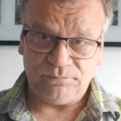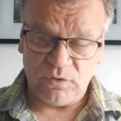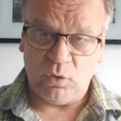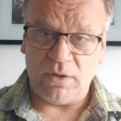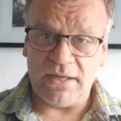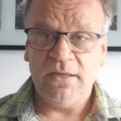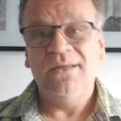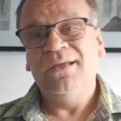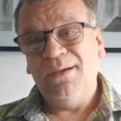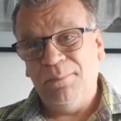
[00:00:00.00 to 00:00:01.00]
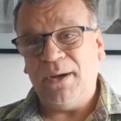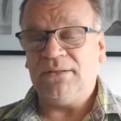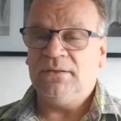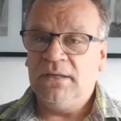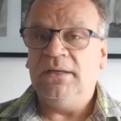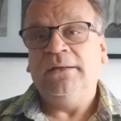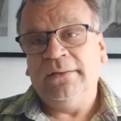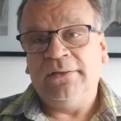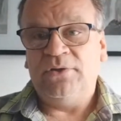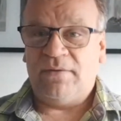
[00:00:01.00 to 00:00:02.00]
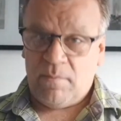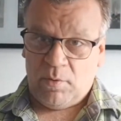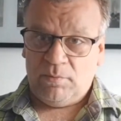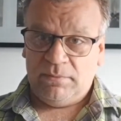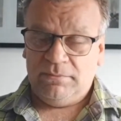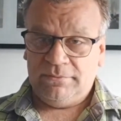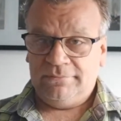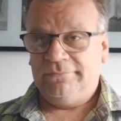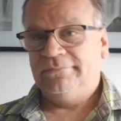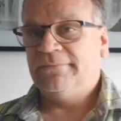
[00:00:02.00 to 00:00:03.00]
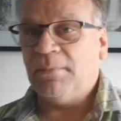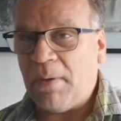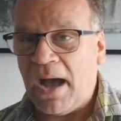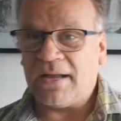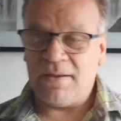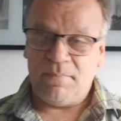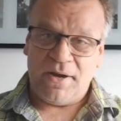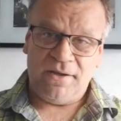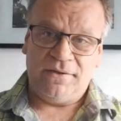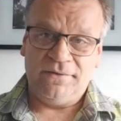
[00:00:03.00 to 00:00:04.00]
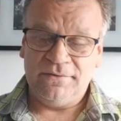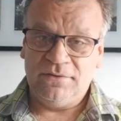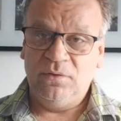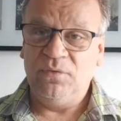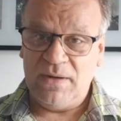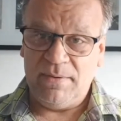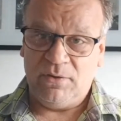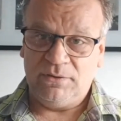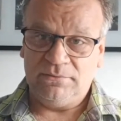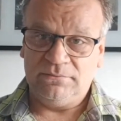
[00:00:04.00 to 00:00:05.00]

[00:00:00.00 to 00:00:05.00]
dolly, but you have a problem. The parking brake will be on,